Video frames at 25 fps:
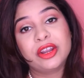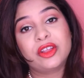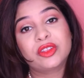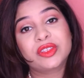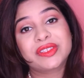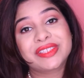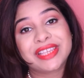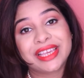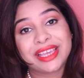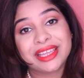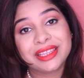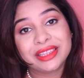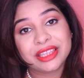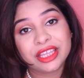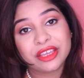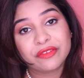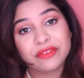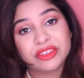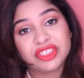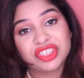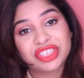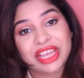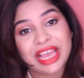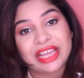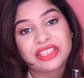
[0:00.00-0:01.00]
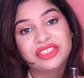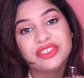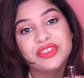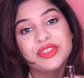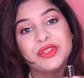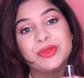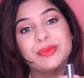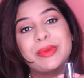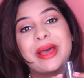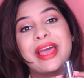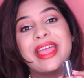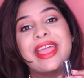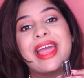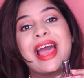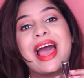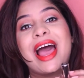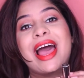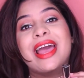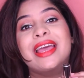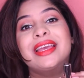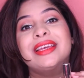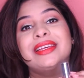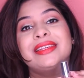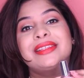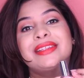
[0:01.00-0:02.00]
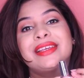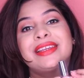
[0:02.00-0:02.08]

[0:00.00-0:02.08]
the second thing which catches my eye is a